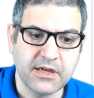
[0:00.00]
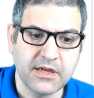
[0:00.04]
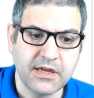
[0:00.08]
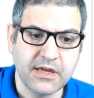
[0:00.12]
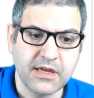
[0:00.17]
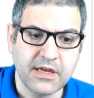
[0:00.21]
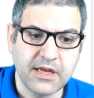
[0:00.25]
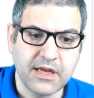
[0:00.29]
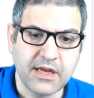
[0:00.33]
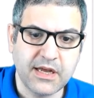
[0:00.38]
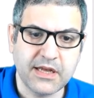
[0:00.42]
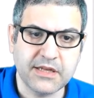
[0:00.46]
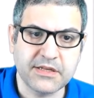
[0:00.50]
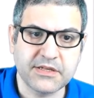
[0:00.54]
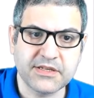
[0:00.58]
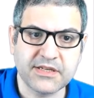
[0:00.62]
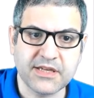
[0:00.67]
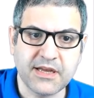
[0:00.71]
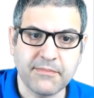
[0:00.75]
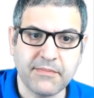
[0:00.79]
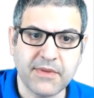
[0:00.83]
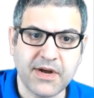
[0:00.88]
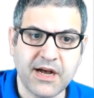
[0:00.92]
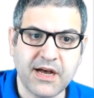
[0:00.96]
And
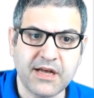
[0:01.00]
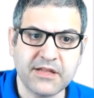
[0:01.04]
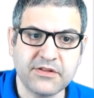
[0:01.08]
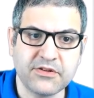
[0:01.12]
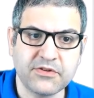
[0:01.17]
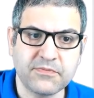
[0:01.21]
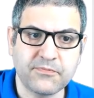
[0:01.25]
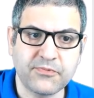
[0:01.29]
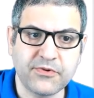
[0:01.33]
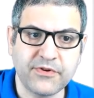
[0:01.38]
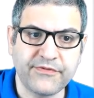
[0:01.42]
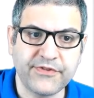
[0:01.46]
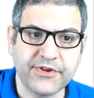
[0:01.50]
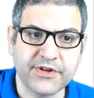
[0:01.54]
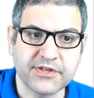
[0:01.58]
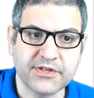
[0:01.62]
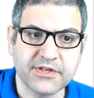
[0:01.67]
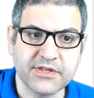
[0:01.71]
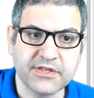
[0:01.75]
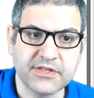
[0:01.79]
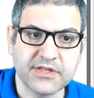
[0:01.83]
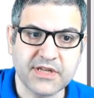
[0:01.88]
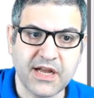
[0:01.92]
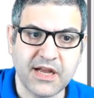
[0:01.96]
some other
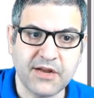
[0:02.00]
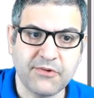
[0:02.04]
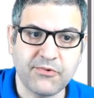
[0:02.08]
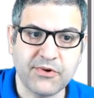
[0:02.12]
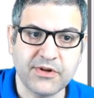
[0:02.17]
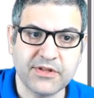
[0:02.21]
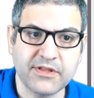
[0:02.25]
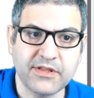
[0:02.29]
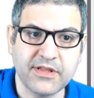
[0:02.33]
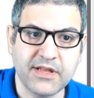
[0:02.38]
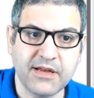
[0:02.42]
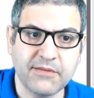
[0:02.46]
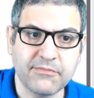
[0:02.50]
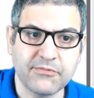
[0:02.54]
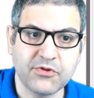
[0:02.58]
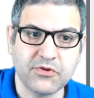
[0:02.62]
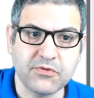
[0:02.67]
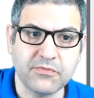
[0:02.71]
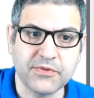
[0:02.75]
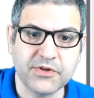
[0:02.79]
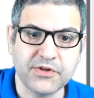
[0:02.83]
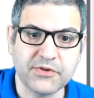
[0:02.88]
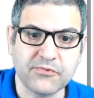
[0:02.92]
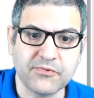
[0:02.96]
prefixes, I want them to
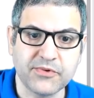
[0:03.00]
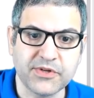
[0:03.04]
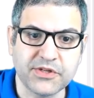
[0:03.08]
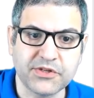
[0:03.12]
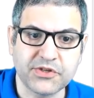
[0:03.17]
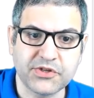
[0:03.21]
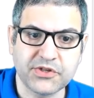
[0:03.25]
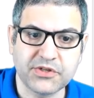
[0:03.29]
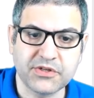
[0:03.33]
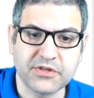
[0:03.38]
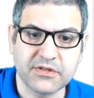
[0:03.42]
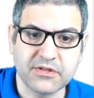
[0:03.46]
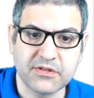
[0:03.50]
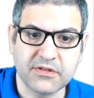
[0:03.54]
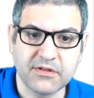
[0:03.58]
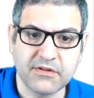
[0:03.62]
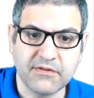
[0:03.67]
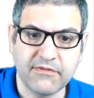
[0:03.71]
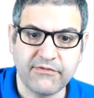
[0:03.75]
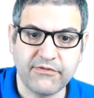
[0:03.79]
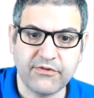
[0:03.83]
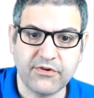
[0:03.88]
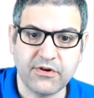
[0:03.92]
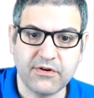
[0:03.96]
be reached
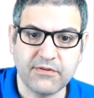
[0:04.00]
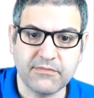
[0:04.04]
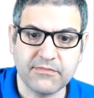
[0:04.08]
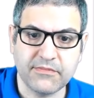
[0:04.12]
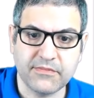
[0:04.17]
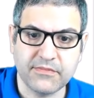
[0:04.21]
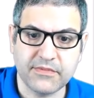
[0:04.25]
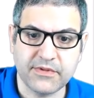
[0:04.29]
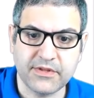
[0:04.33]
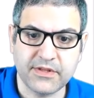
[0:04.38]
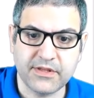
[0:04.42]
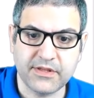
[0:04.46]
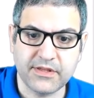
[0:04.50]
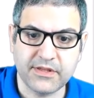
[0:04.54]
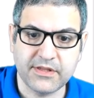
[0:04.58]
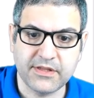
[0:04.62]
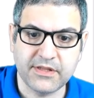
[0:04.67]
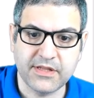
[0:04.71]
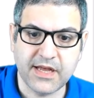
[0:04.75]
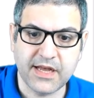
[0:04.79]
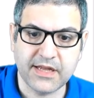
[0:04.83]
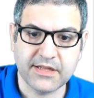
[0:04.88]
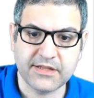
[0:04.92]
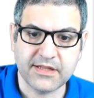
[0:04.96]
from
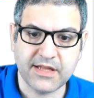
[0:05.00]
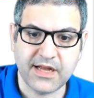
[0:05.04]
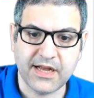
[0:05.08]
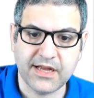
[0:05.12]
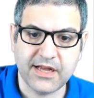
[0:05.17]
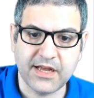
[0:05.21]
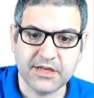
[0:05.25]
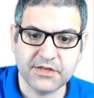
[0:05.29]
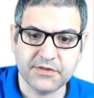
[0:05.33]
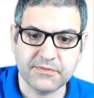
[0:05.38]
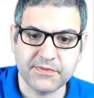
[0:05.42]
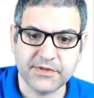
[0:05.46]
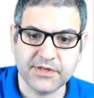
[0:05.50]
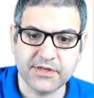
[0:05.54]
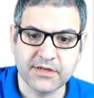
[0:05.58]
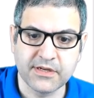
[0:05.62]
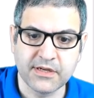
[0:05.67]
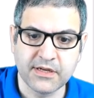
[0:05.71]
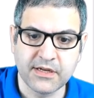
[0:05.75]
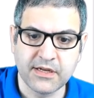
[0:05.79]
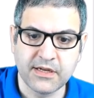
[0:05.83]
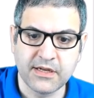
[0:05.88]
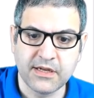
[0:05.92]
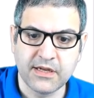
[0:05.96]
that ISP.
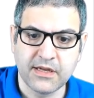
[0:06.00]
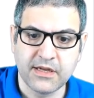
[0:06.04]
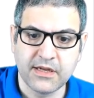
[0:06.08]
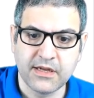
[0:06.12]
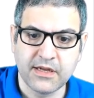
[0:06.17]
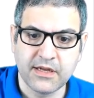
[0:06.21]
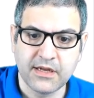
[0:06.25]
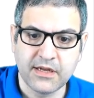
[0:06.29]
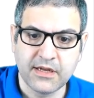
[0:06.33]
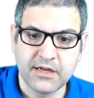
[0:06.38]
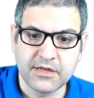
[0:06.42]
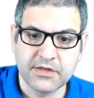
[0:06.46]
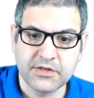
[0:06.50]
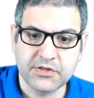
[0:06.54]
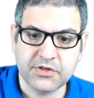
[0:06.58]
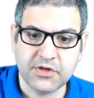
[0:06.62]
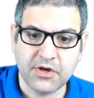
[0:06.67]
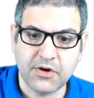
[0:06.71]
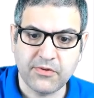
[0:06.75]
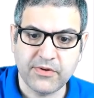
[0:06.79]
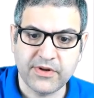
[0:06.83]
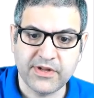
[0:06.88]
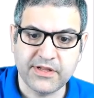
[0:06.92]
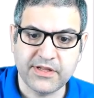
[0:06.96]

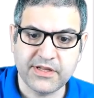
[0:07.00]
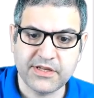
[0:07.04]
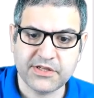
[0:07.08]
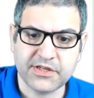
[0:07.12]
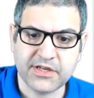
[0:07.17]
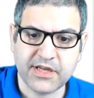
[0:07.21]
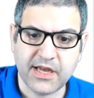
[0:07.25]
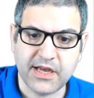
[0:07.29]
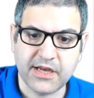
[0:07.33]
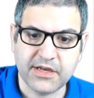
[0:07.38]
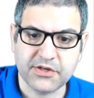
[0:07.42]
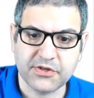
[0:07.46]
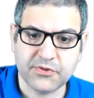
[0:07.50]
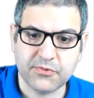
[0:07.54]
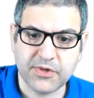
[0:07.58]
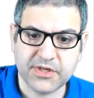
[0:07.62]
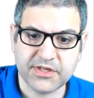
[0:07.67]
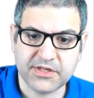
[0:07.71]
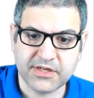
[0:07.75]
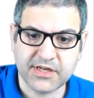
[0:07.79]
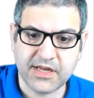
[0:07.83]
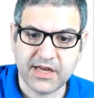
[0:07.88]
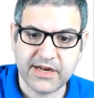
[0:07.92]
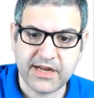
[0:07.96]
So in this case, what's
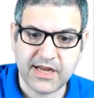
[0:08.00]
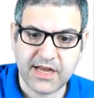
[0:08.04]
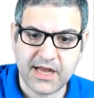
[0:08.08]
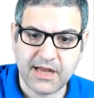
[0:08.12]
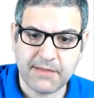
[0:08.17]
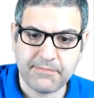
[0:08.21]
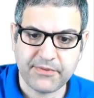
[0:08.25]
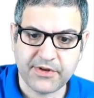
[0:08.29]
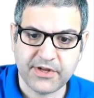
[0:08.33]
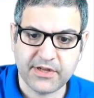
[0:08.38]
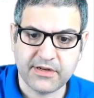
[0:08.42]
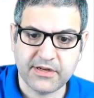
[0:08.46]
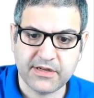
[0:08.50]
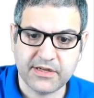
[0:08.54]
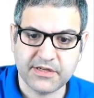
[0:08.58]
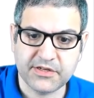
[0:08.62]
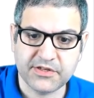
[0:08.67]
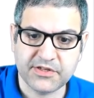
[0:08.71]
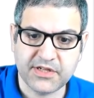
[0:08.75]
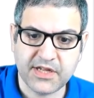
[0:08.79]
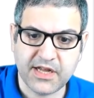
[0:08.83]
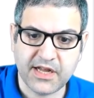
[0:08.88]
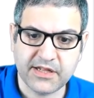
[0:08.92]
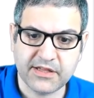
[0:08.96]
going to happen is
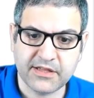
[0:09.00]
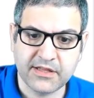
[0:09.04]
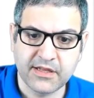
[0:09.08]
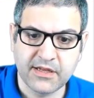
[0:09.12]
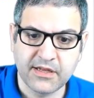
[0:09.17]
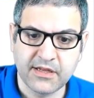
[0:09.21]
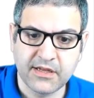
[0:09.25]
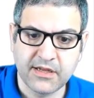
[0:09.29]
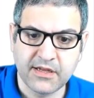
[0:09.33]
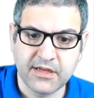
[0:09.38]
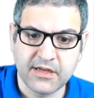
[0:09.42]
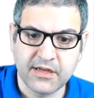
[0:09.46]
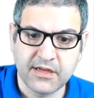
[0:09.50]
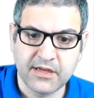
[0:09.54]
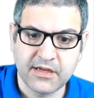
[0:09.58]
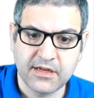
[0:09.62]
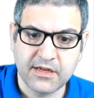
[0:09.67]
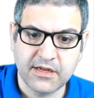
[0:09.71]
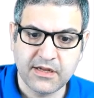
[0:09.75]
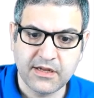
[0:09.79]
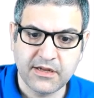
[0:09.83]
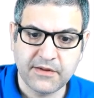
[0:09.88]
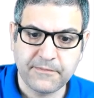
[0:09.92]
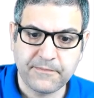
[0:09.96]
that
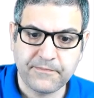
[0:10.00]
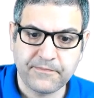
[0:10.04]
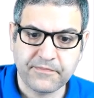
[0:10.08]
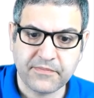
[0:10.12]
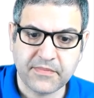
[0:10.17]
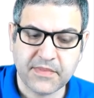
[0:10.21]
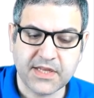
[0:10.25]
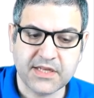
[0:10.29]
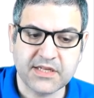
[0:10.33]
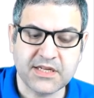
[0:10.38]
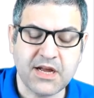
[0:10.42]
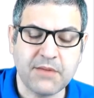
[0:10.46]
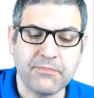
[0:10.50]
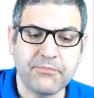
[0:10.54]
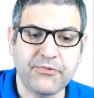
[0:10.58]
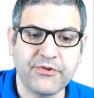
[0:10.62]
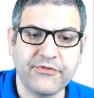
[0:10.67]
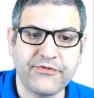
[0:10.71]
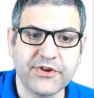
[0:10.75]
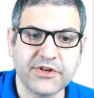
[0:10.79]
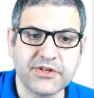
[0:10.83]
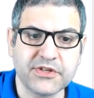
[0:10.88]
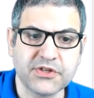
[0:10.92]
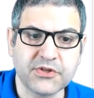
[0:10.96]
some
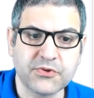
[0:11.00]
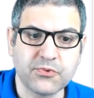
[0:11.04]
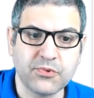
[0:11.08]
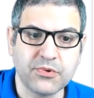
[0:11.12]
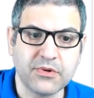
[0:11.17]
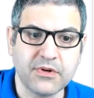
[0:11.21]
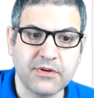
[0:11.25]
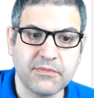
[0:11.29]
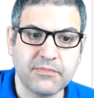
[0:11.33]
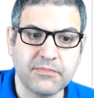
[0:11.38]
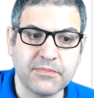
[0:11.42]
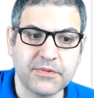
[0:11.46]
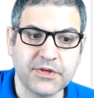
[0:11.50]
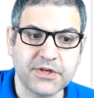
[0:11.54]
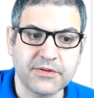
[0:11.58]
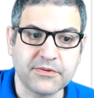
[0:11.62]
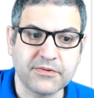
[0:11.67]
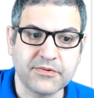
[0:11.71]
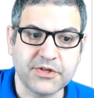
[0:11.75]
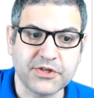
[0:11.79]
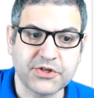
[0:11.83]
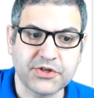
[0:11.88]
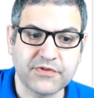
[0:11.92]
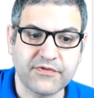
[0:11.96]
prefixes will be
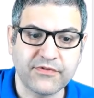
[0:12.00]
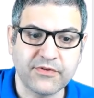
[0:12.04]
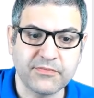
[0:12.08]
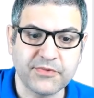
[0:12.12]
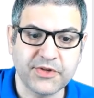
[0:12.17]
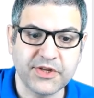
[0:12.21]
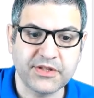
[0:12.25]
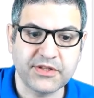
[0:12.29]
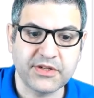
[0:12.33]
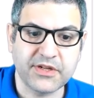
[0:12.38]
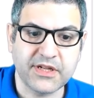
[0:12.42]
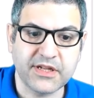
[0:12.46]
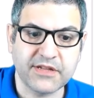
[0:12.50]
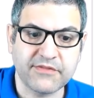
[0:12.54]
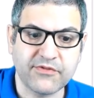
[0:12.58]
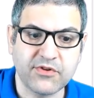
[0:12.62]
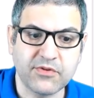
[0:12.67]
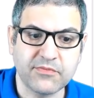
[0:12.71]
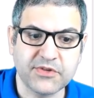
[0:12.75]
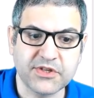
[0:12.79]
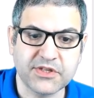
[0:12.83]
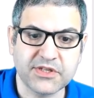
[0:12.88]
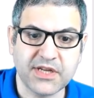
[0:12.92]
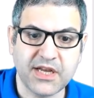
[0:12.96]
reached from the internet from
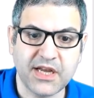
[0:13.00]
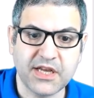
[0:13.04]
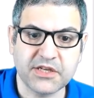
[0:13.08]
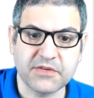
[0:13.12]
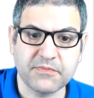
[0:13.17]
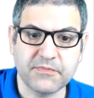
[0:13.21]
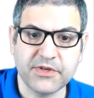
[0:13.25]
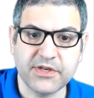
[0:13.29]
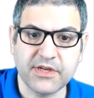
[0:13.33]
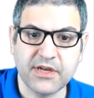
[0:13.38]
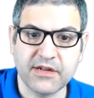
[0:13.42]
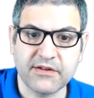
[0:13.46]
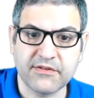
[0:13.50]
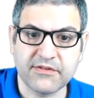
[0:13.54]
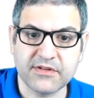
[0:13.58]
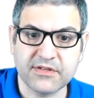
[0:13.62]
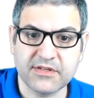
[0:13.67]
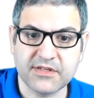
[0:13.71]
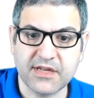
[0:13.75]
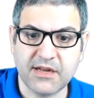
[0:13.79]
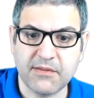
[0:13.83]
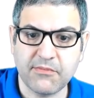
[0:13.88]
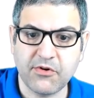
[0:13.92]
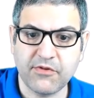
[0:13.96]
this ISP, and
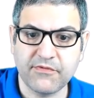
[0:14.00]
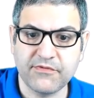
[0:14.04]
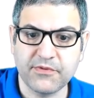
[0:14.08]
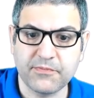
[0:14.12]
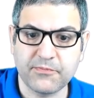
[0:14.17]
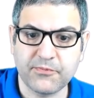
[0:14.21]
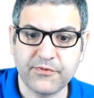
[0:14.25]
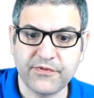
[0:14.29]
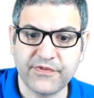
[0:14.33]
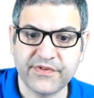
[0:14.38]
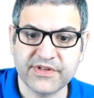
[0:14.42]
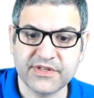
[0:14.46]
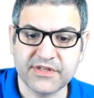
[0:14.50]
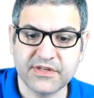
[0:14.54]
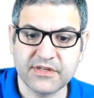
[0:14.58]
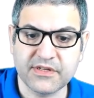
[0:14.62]
some of the prefixes